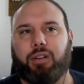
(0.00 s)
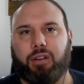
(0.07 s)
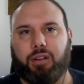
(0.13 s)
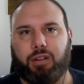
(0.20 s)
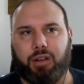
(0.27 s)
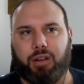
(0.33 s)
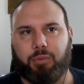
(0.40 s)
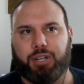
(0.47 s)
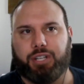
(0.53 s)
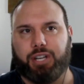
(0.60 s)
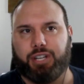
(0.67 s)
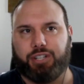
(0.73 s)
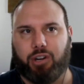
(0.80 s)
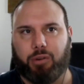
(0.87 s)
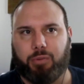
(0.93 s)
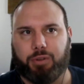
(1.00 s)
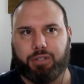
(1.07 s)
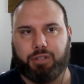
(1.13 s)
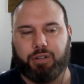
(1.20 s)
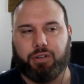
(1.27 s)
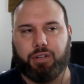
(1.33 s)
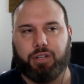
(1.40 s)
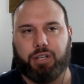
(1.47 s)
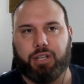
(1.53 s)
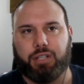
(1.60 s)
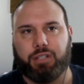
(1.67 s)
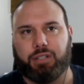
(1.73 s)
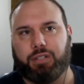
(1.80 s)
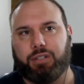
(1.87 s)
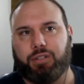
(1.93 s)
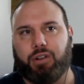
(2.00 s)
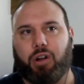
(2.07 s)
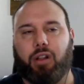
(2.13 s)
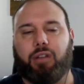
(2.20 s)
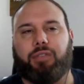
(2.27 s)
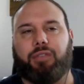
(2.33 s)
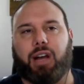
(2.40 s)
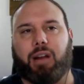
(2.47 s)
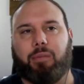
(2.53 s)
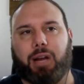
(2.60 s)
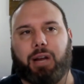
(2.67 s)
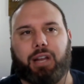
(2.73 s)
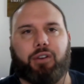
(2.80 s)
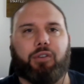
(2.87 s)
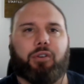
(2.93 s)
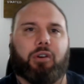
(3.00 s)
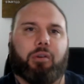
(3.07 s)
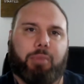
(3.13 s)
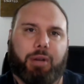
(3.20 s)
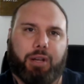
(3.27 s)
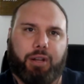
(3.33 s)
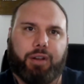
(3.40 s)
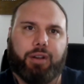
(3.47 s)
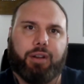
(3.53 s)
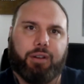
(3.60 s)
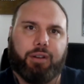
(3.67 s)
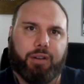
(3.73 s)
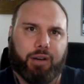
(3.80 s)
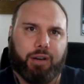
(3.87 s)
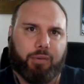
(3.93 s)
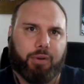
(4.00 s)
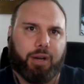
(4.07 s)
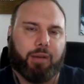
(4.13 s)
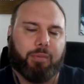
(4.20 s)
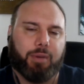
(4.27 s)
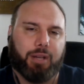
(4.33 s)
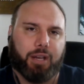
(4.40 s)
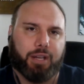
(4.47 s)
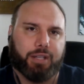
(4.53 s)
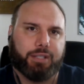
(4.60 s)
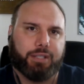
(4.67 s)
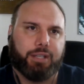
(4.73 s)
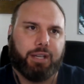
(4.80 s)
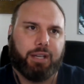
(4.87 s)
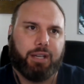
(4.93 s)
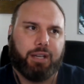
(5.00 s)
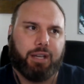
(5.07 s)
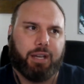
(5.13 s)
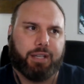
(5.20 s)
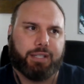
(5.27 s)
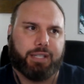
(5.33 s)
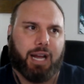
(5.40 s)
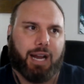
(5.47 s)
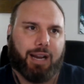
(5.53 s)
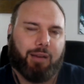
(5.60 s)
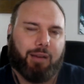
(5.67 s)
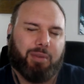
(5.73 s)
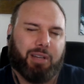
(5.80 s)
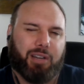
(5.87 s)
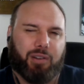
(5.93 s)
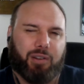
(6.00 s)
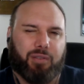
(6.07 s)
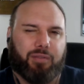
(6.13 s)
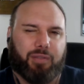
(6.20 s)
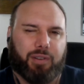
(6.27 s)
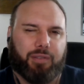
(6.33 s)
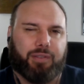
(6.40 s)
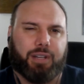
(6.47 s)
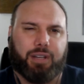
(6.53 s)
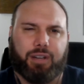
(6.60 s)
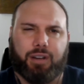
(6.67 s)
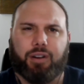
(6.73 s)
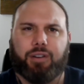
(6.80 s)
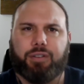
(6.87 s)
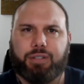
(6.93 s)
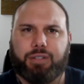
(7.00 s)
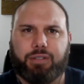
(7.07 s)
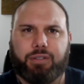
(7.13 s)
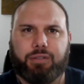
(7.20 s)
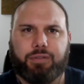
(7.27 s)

the appreciation almost is nullified by a newer build in a way because it's not going to be new in 15 years